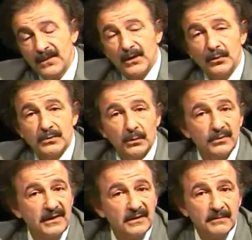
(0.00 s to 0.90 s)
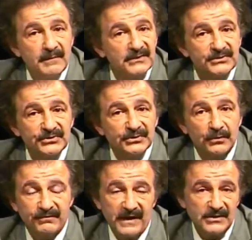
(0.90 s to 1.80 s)
who don't need the muscles or
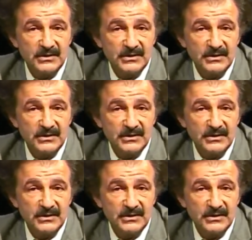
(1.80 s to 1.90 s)
fascia